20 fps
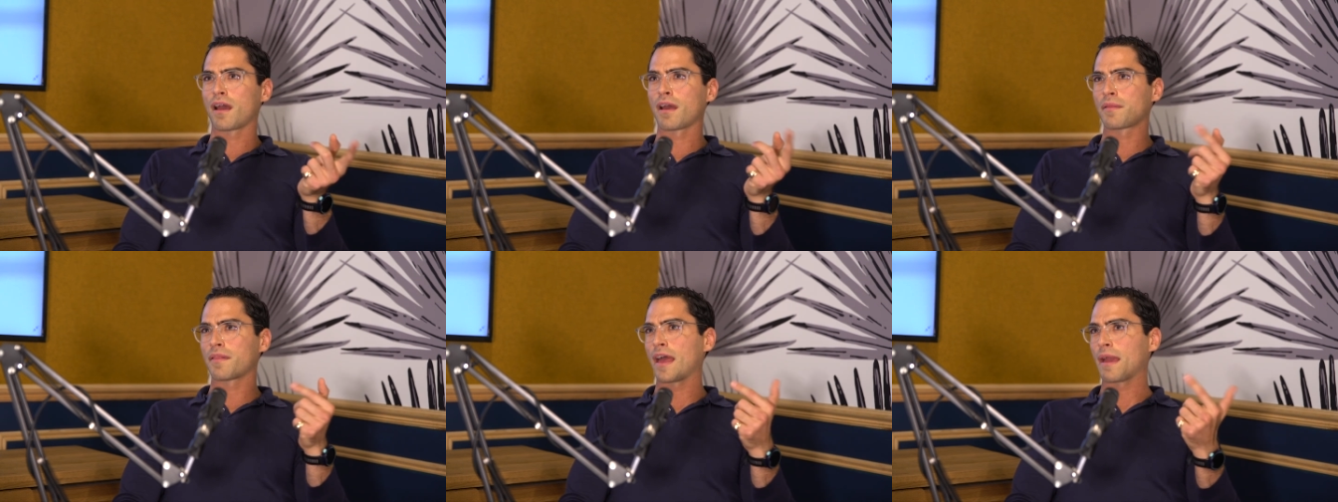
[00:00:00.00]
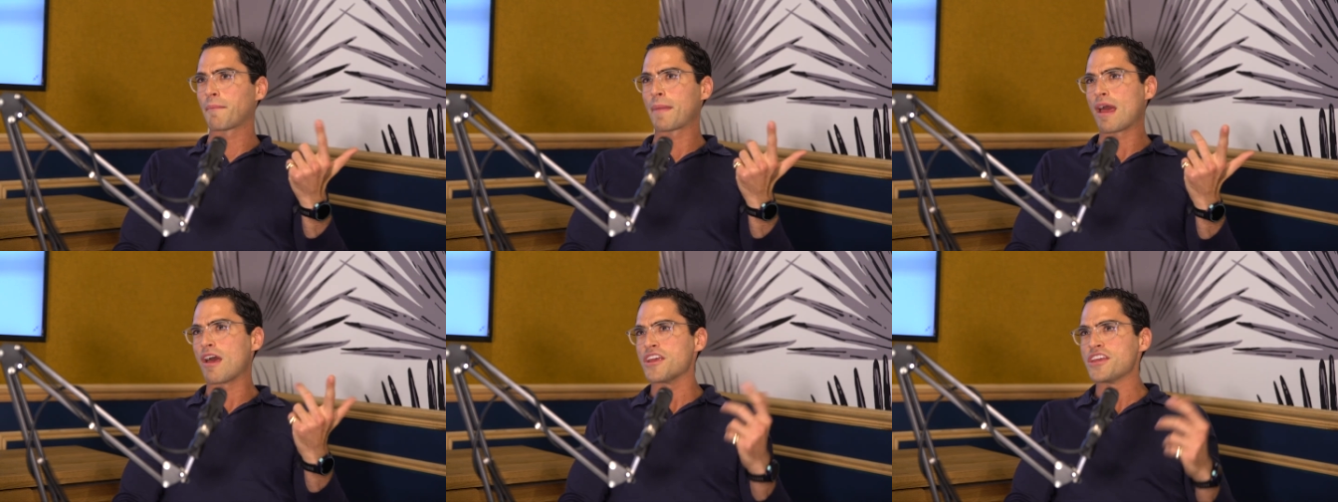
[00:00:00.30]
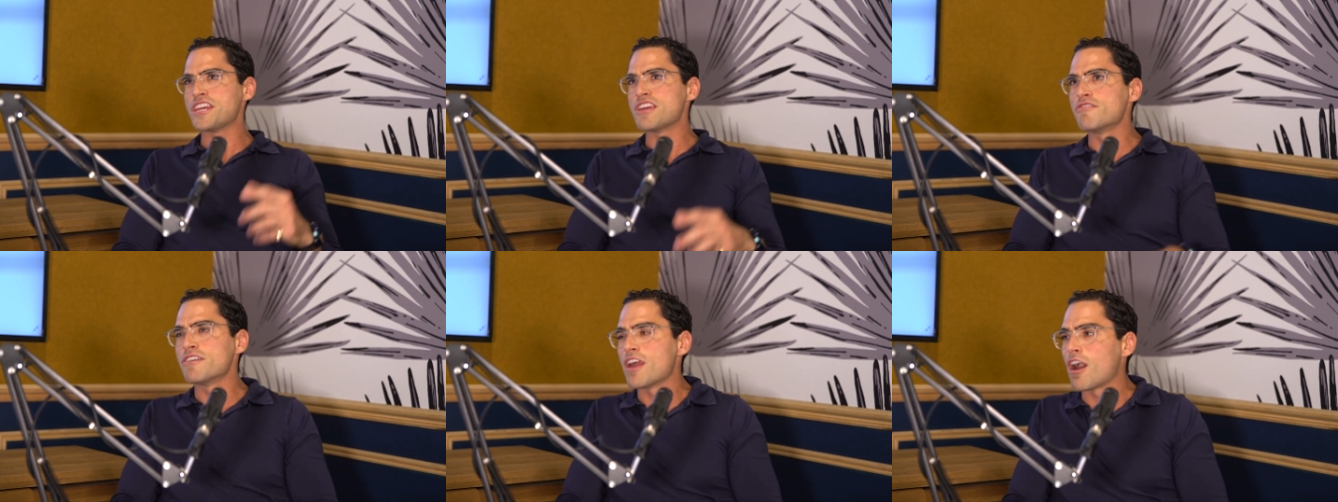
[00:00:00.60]
like about a
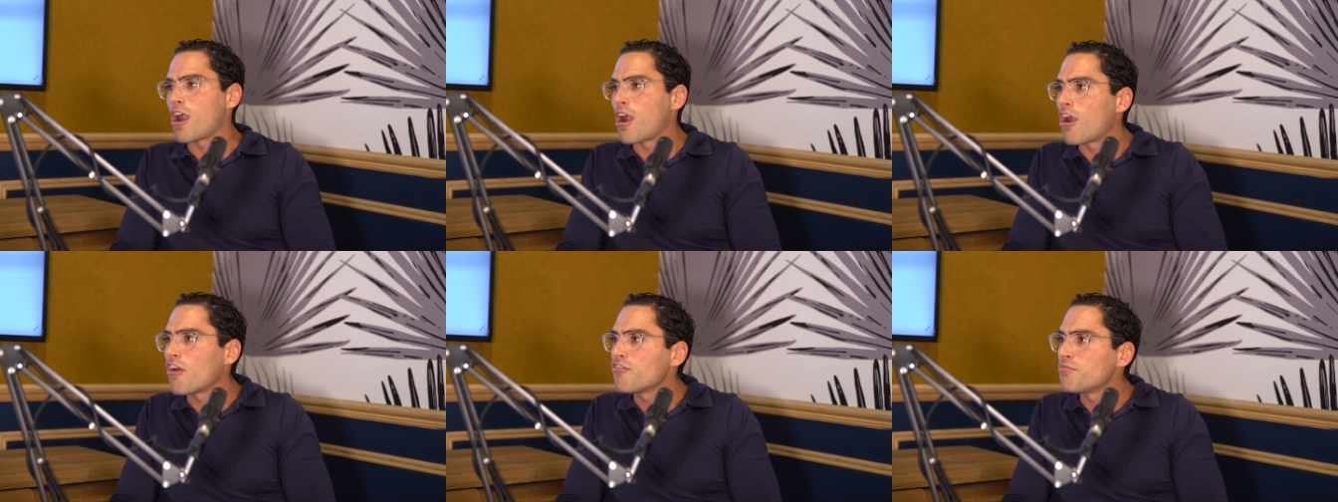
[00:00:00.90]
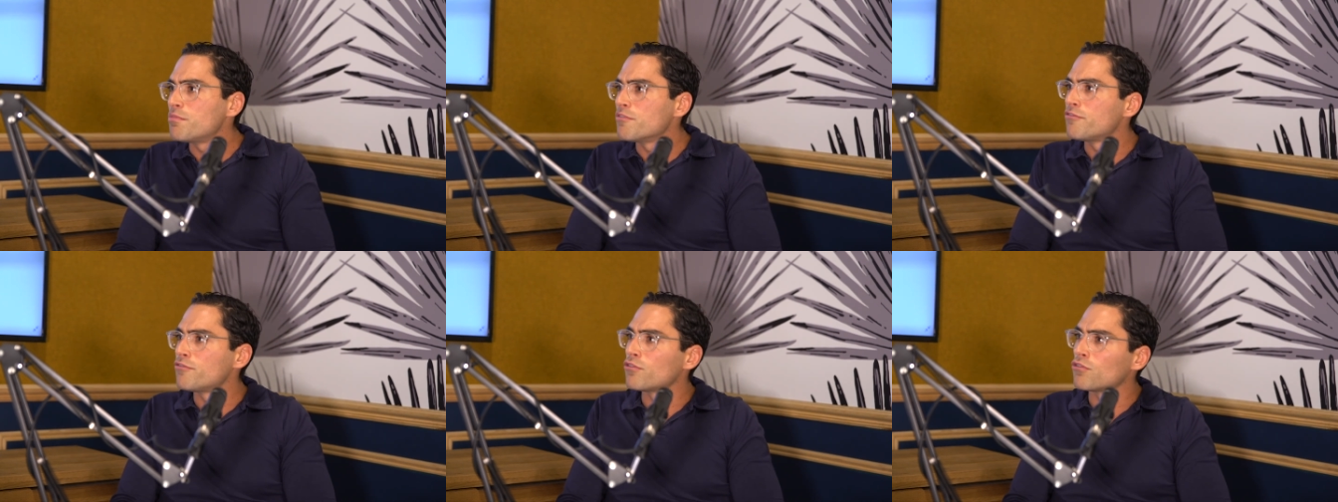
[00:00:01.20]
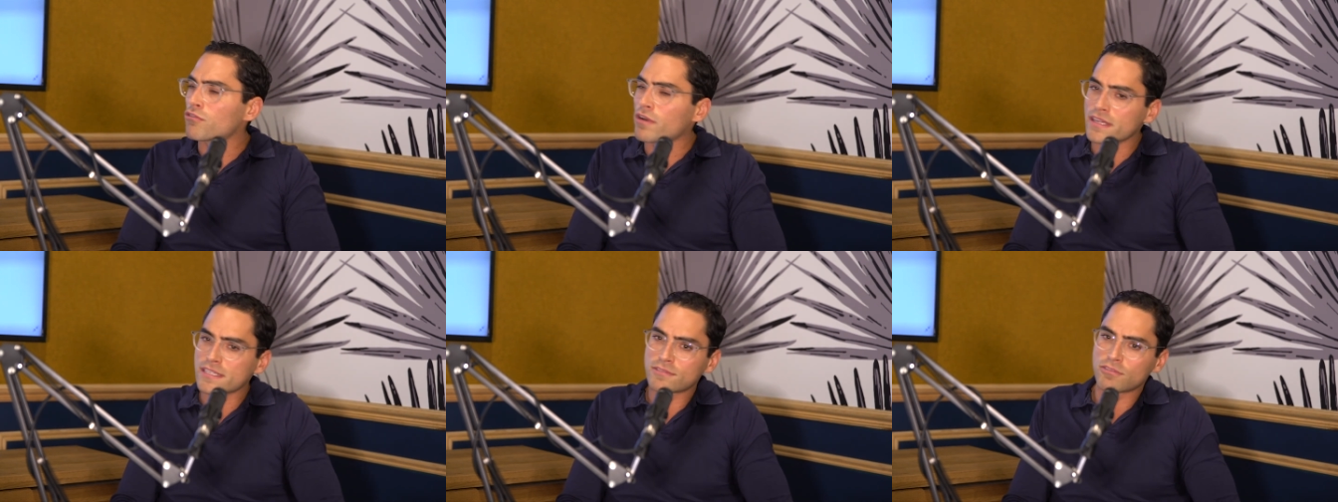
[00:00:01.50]
year and a half
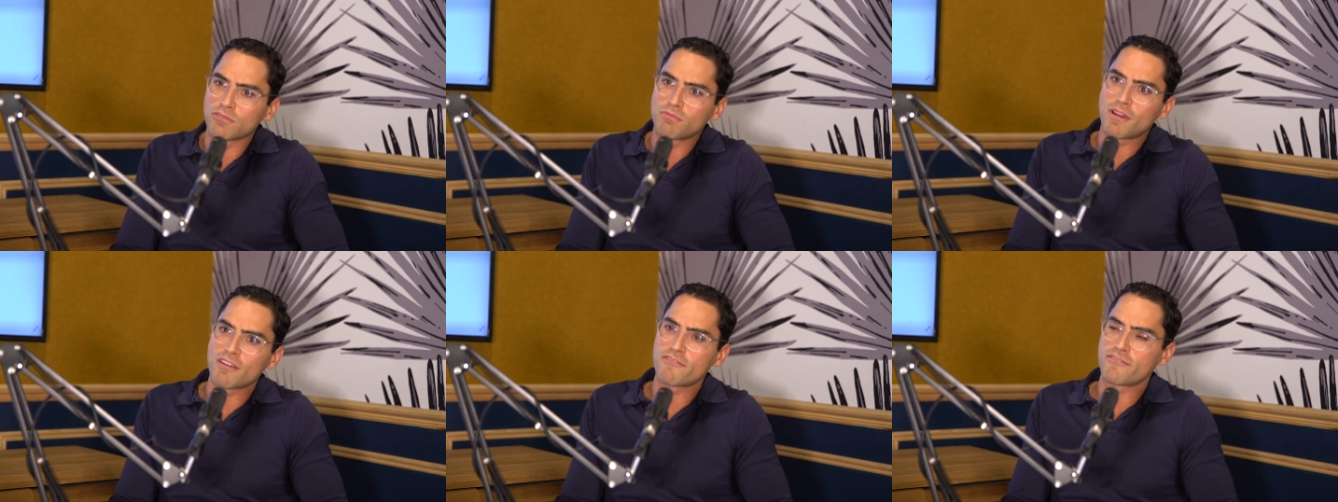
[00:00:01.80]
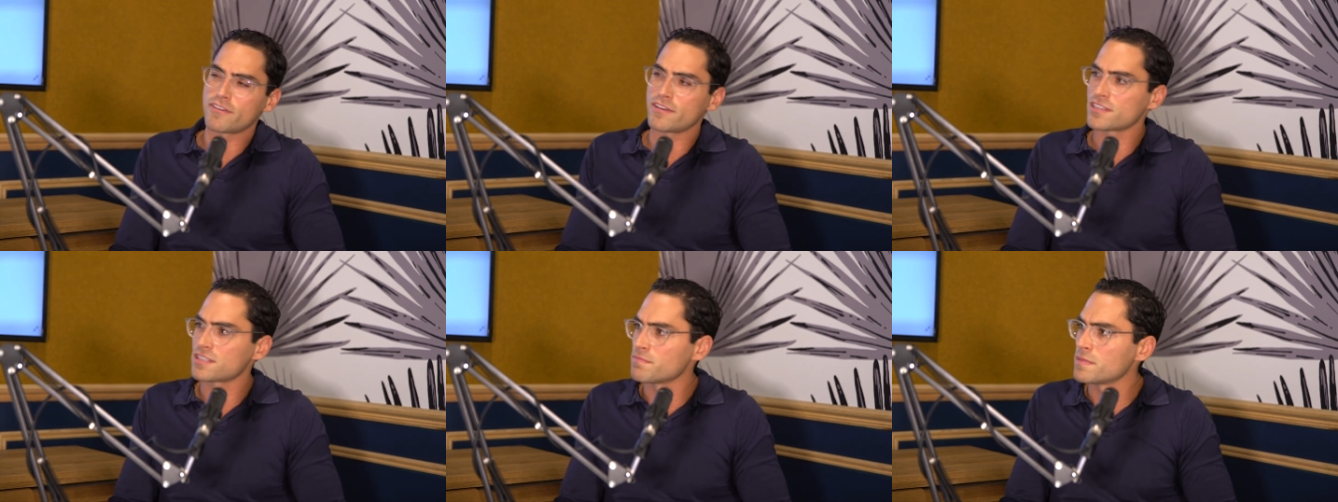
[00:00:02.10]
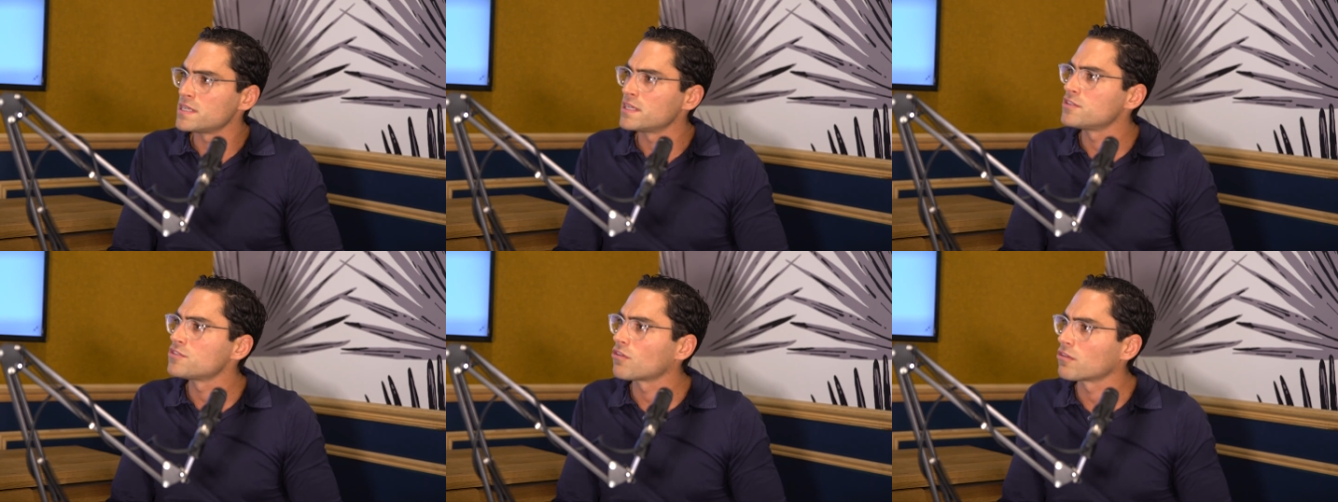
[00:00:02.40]
before I sold my first
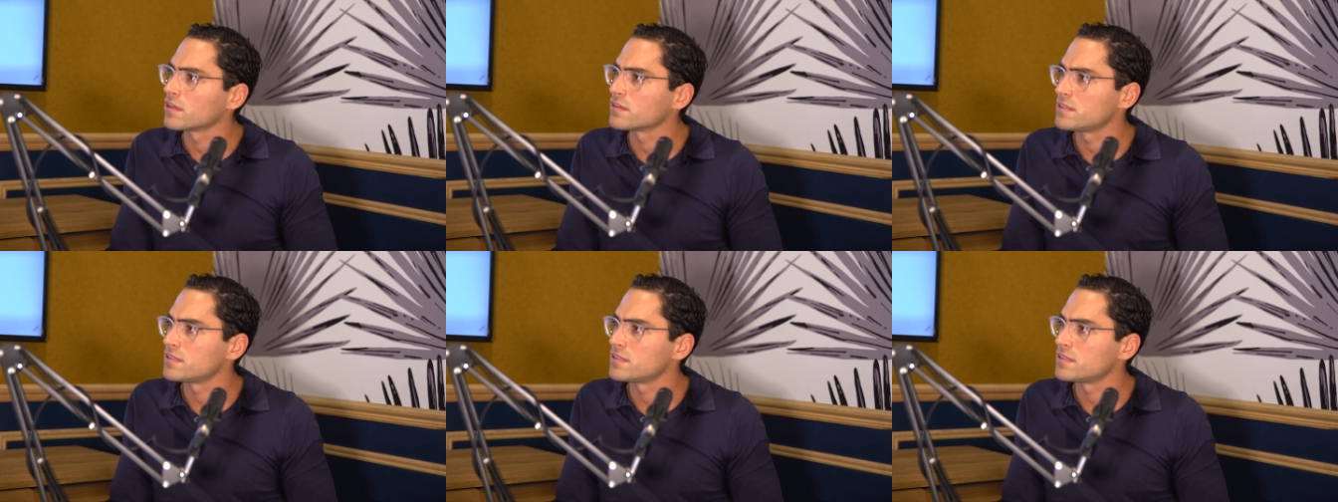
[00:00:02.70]
million dollar